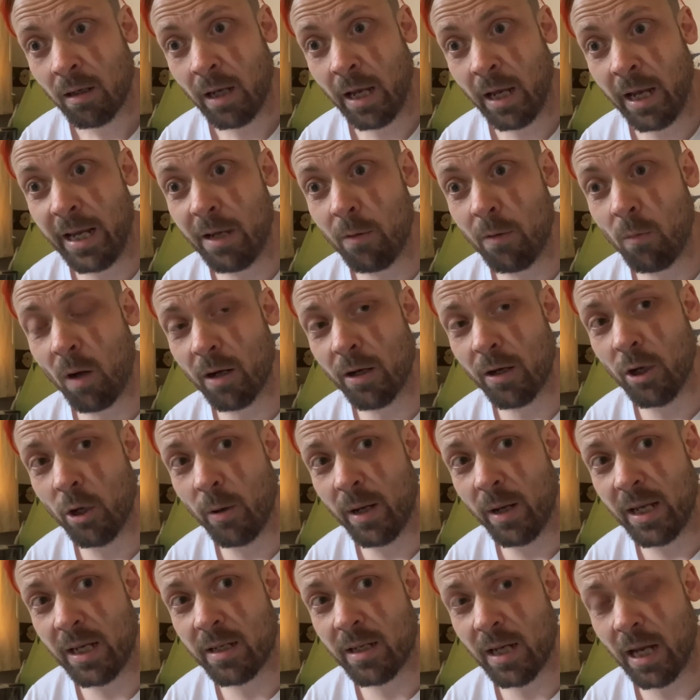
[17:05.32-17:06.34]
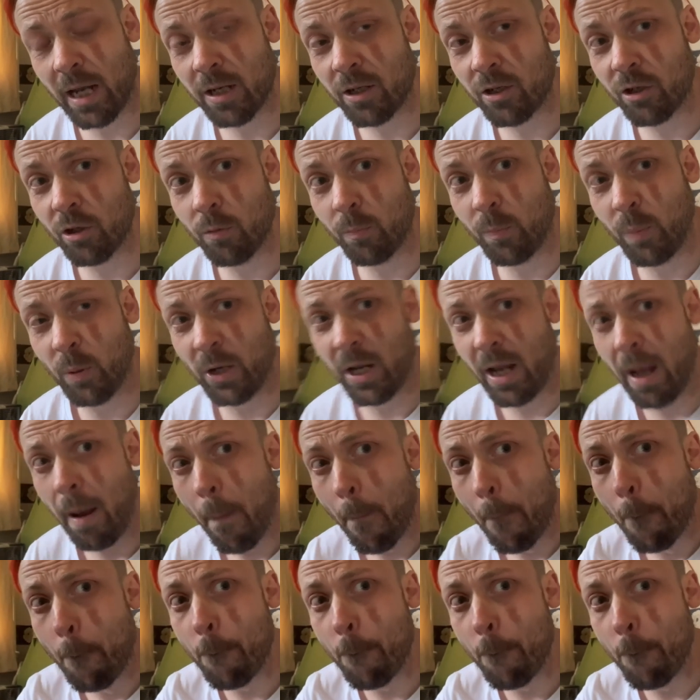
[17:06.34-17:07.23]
anyone who is, as you put it,